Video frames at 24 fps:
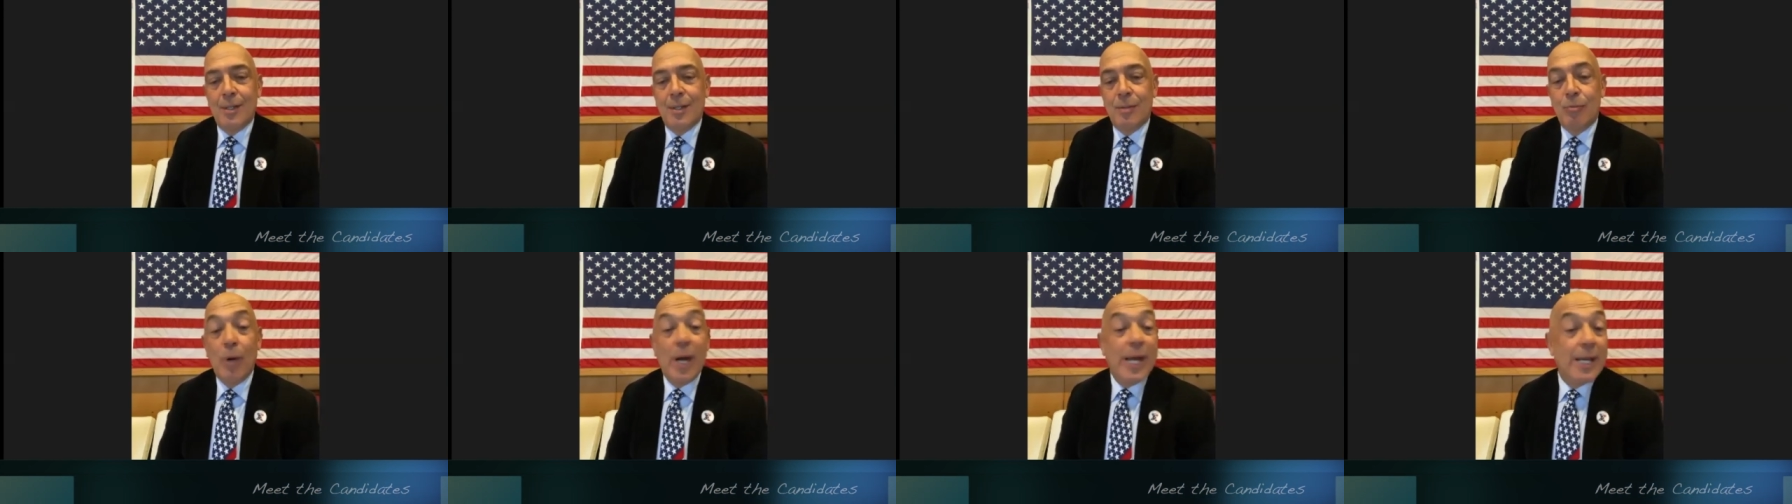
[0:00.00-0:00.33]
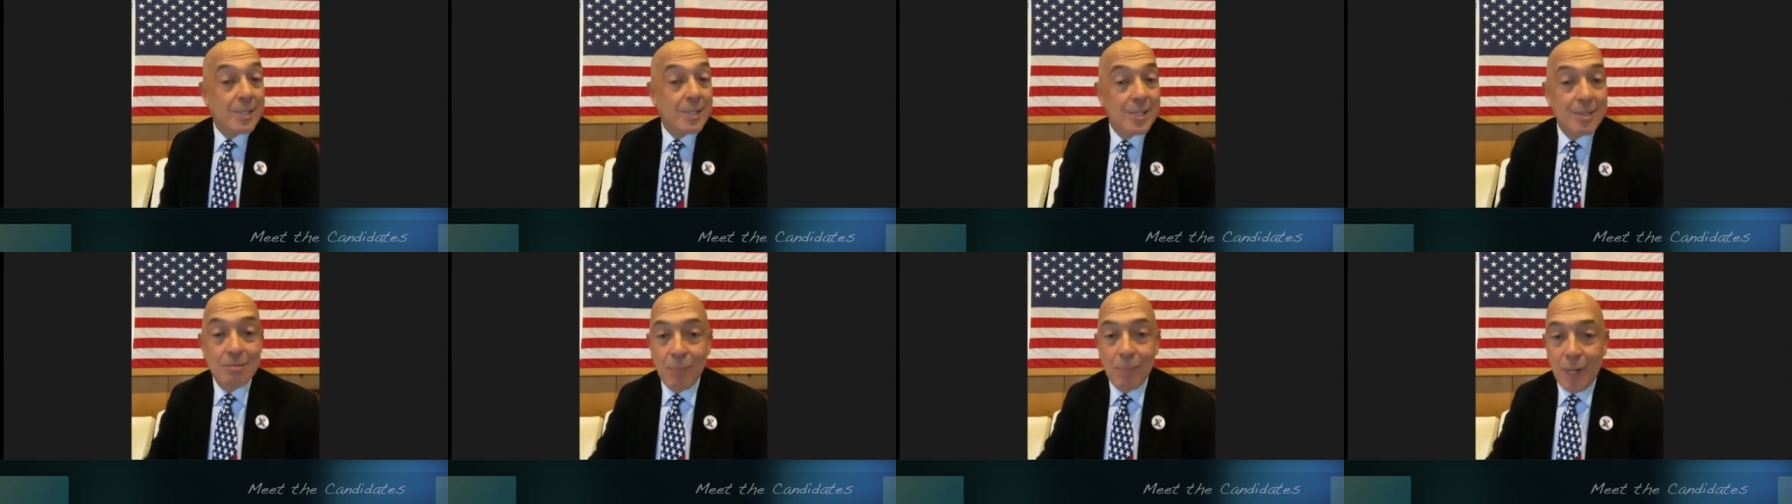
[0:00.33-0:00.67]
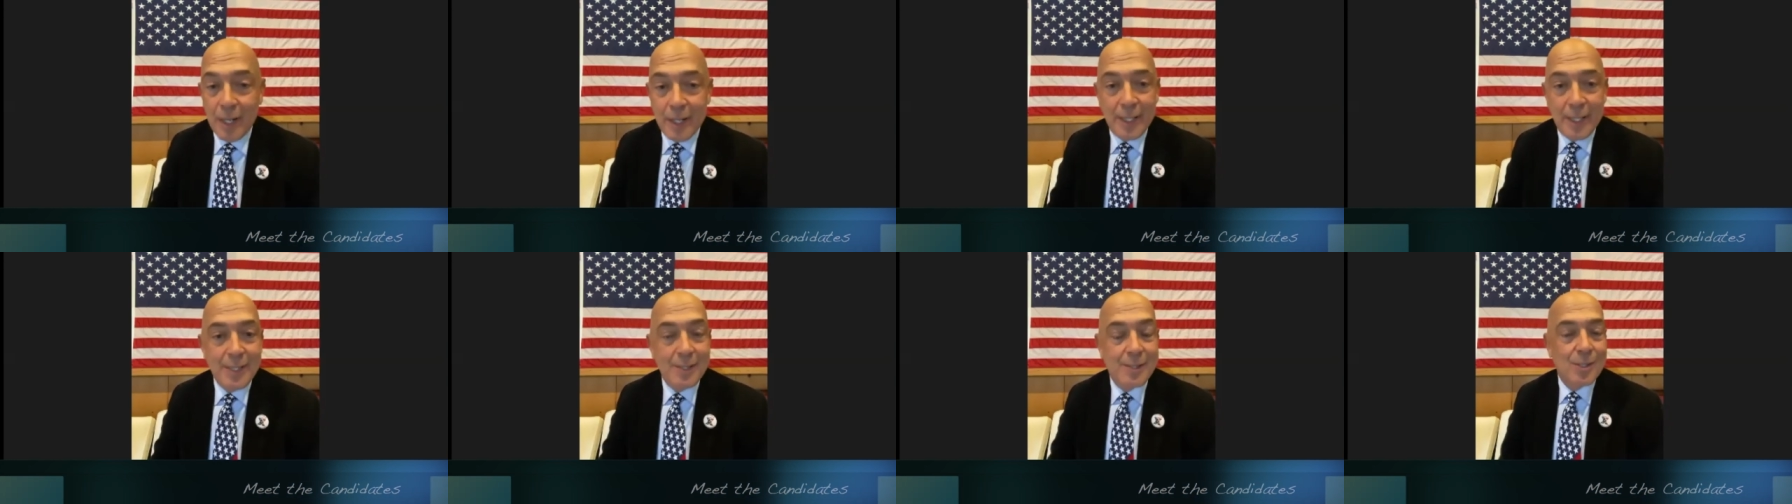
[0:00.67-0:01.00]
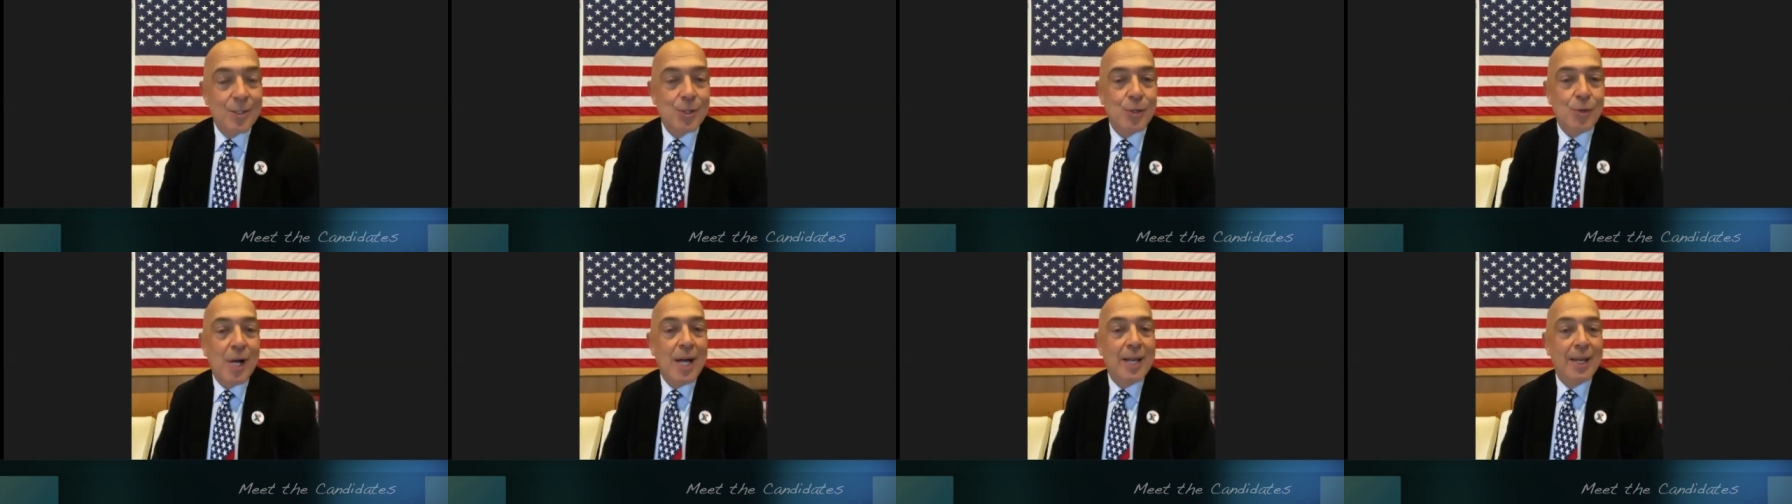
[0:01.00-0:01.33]
raising money to
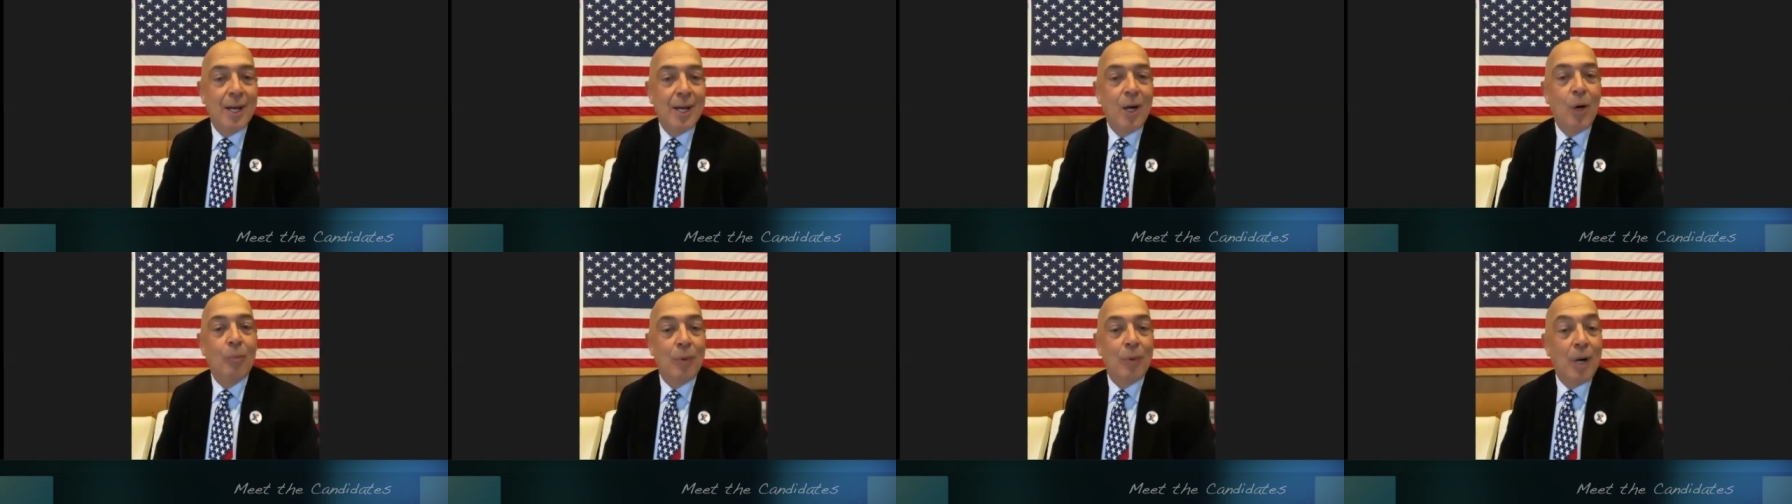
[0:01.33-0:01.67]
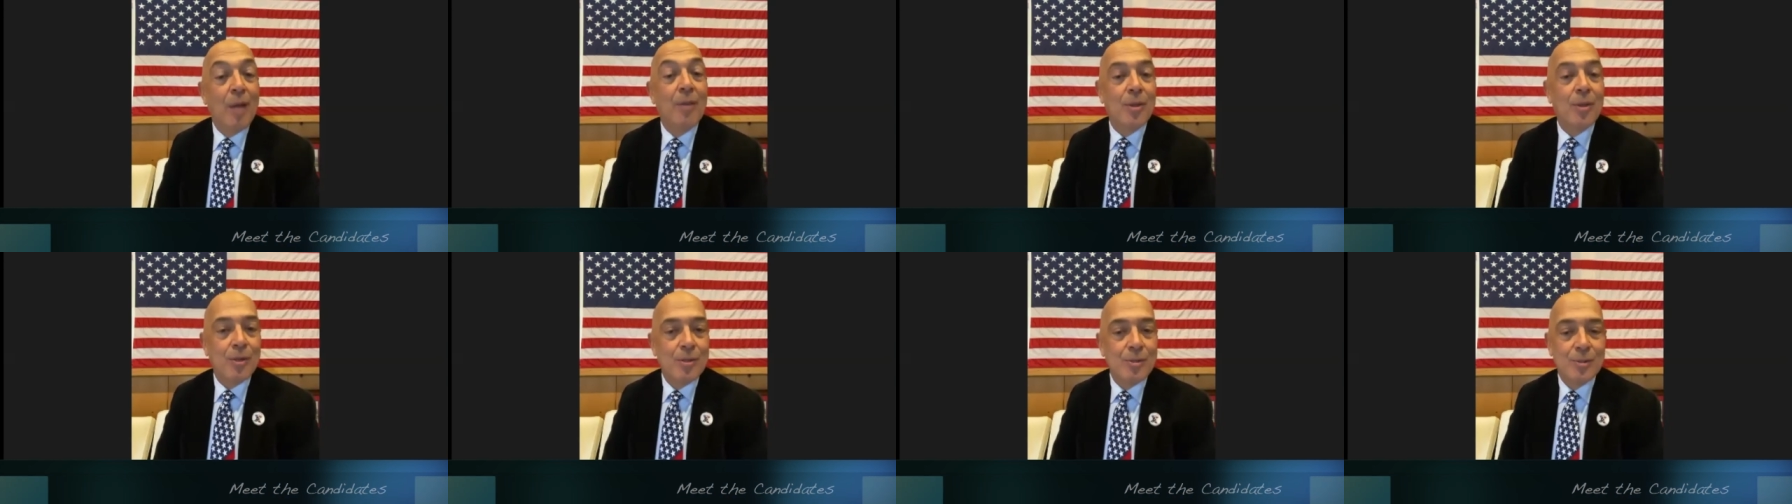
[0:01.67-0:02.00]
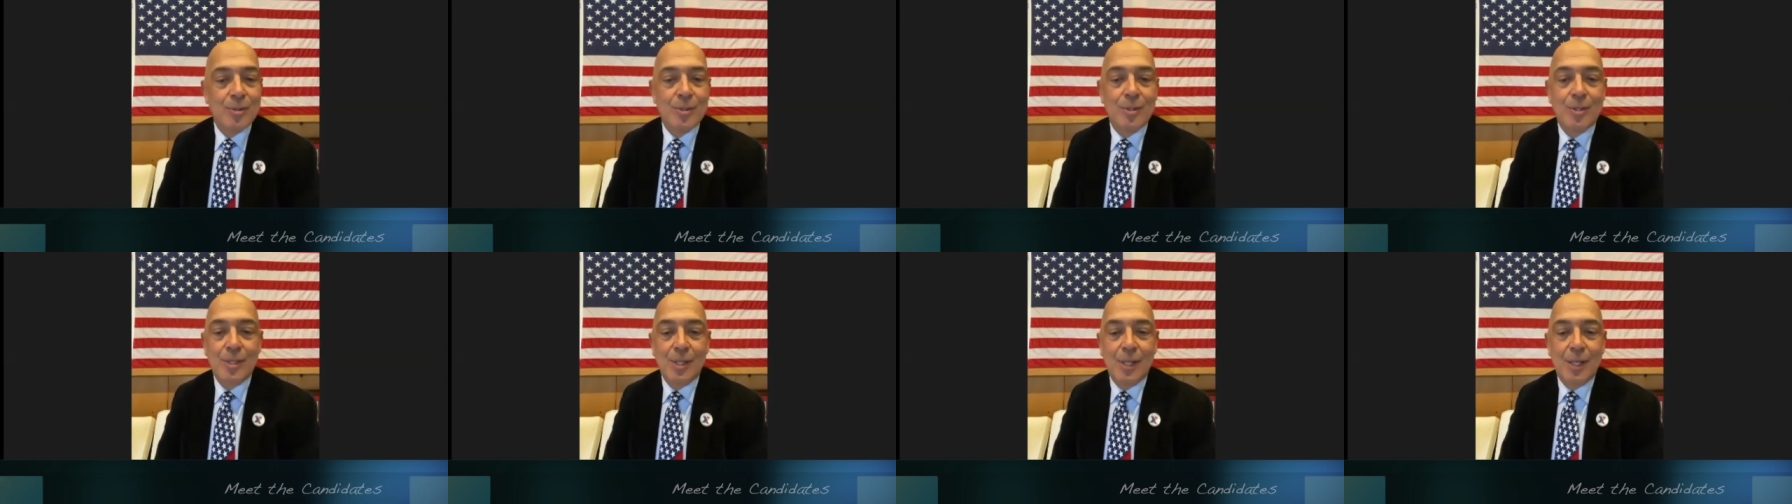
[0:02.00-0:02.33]
try to help others.